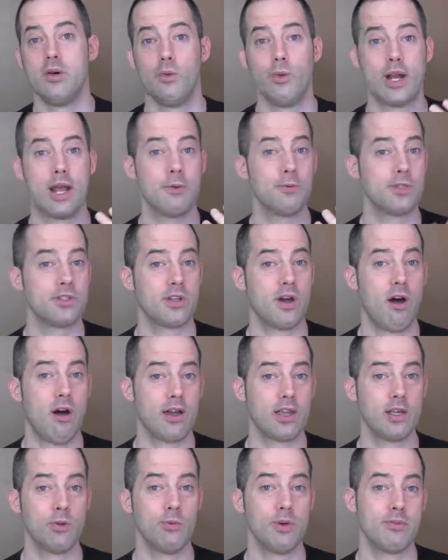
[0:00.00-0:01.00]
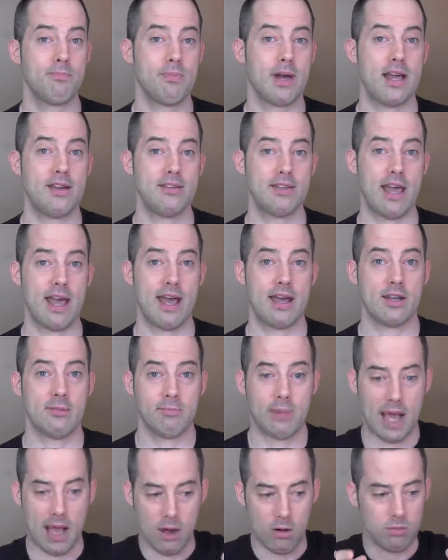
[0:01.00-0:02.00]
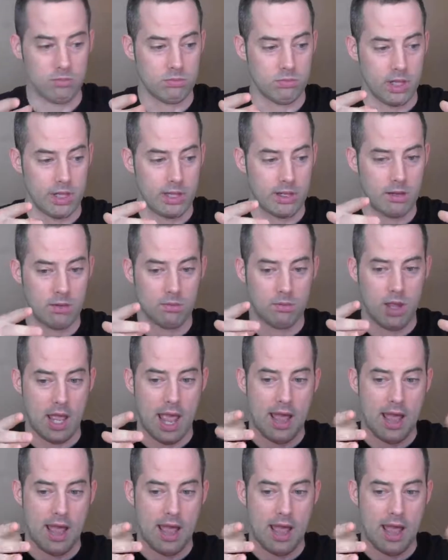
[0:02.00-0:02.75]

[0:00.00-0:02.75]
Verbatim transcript: when I was talking with my dad about like